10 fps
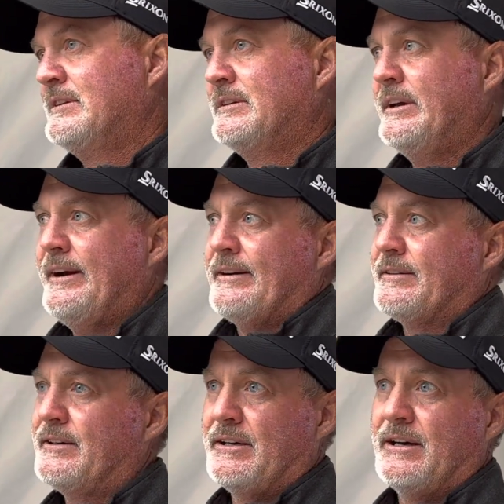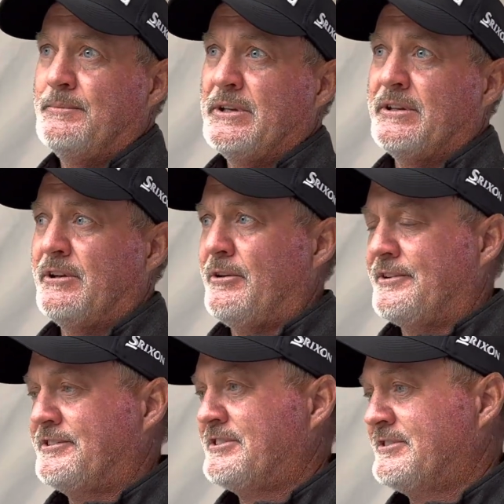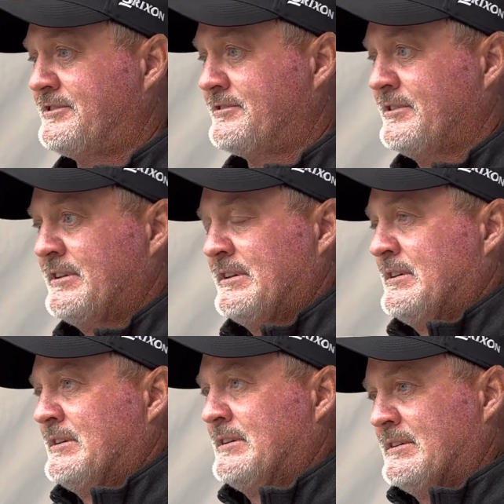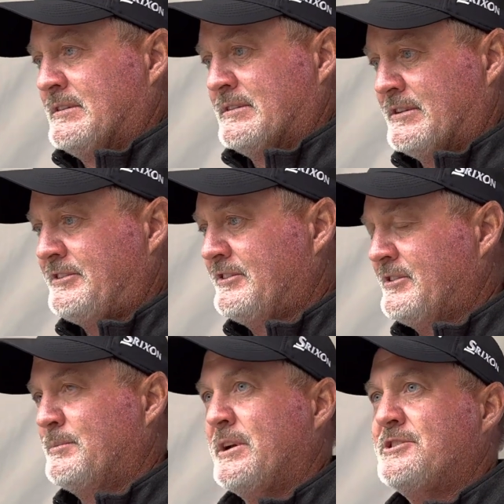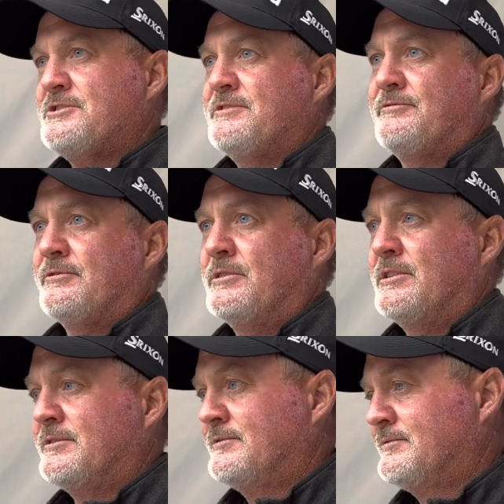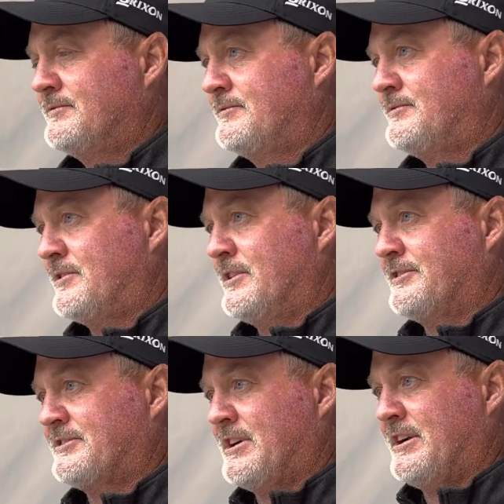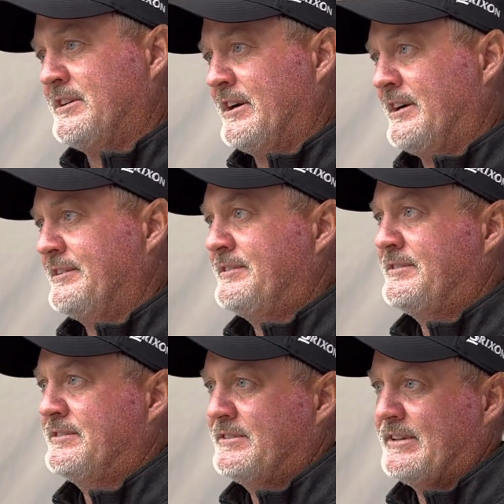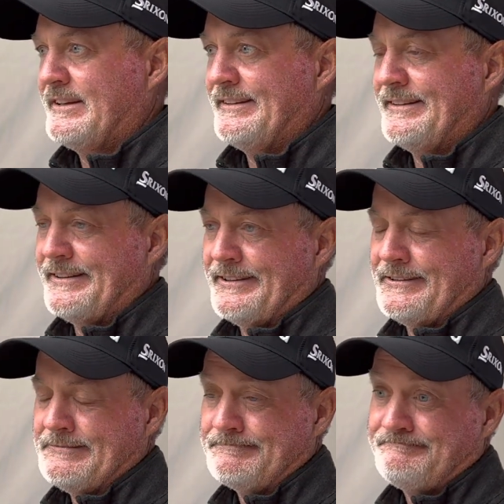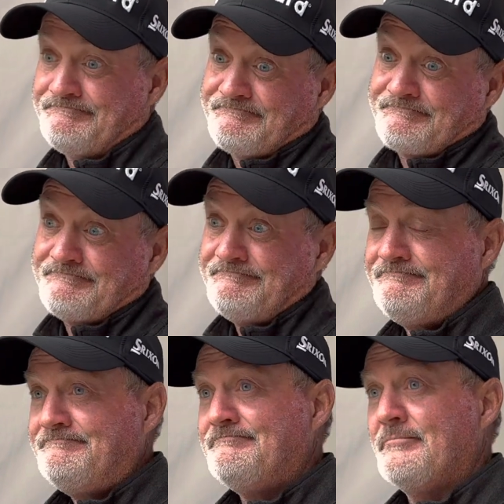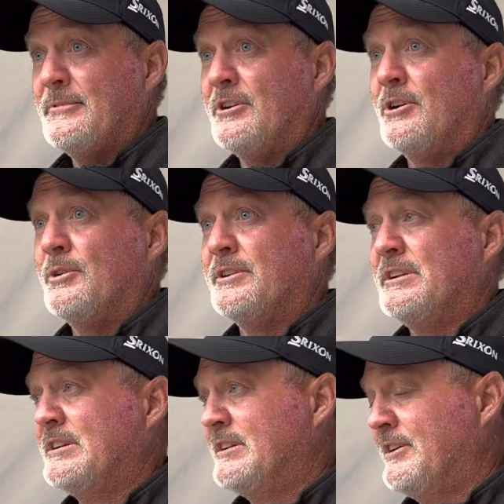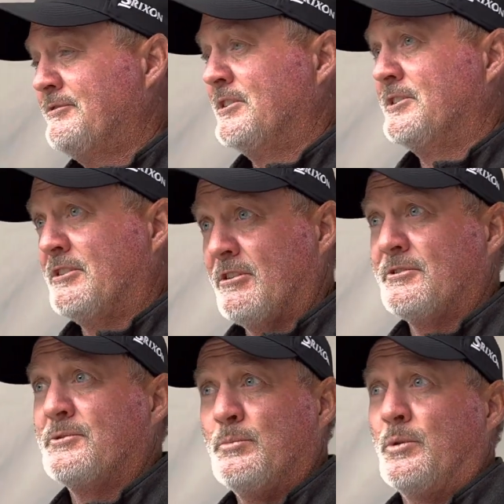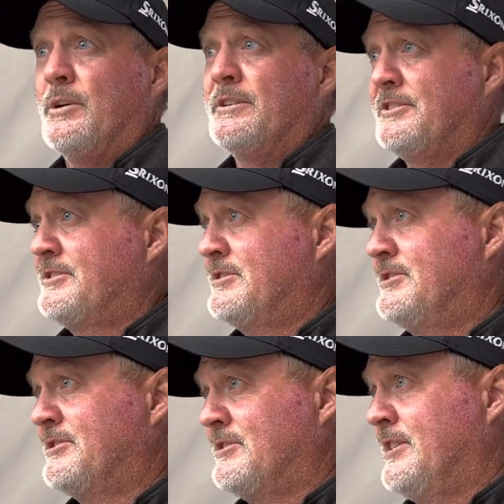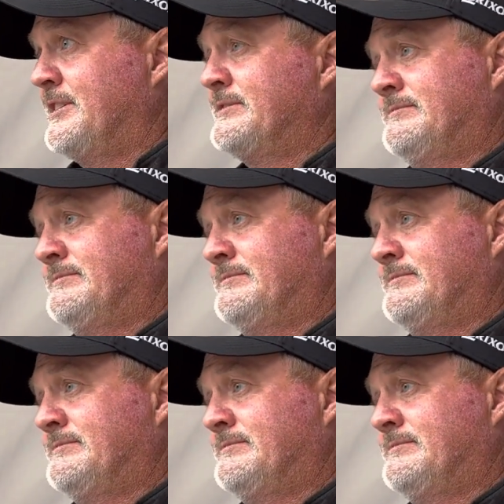Yeah. I mean, no, this is a major for us Scotty guys. And, you know, it definitely hurts more, just like